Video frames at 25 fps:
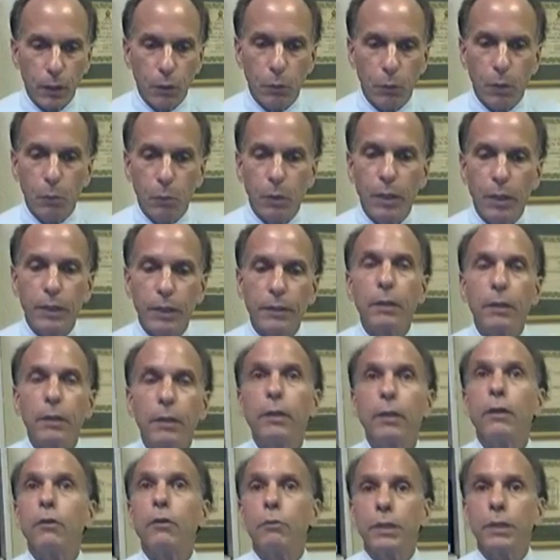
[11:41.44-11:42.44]
Well, one,
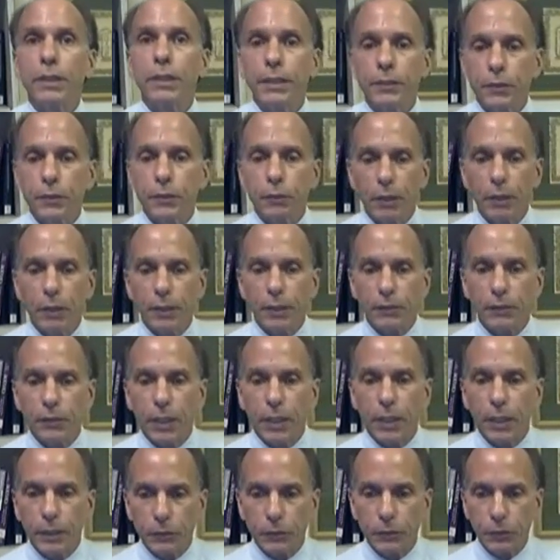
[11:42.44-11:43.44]
we need to raise
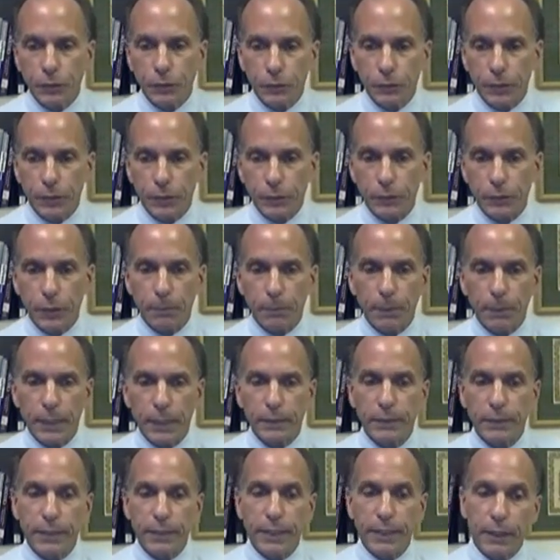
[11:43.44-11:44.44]
consciousness
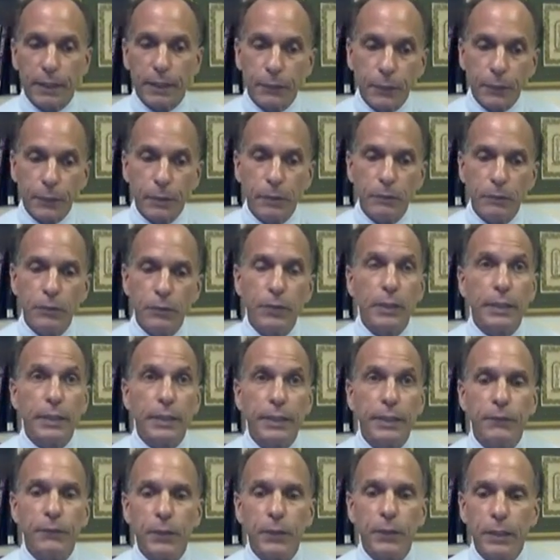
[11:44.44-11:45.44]
about the ethical
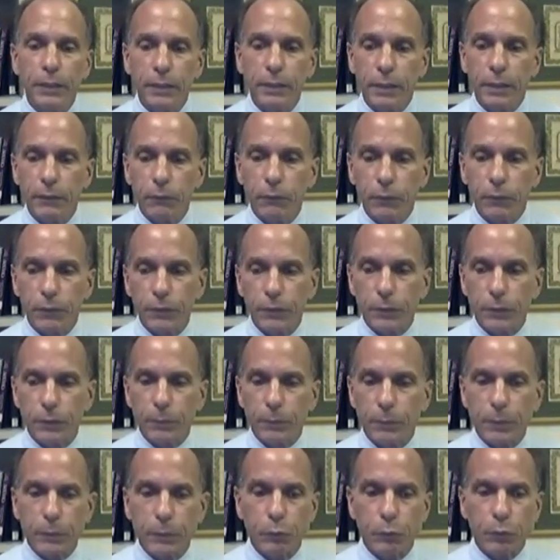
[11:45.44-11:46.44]
significant
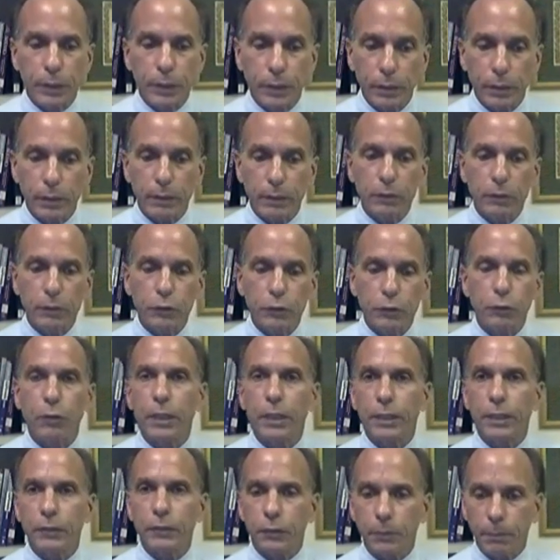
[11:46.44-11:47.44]
differences between clinical
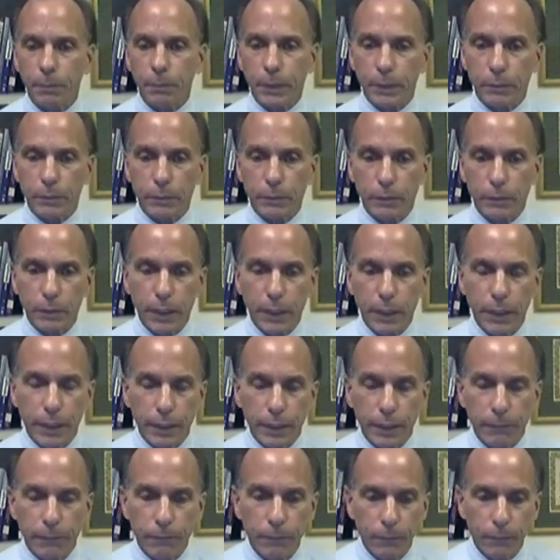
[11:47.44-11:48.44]
trials and medical
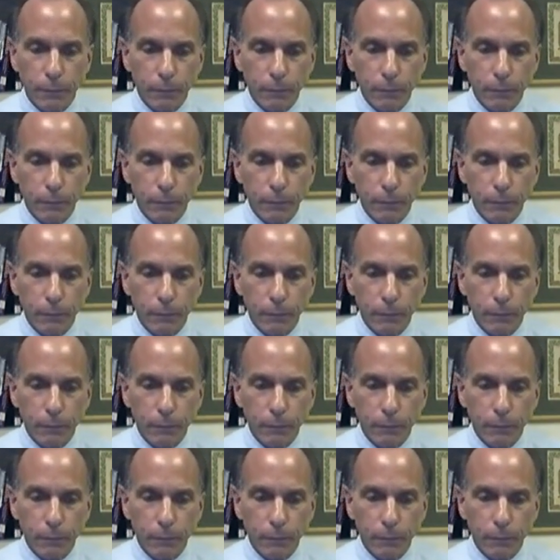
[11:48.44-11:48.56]
care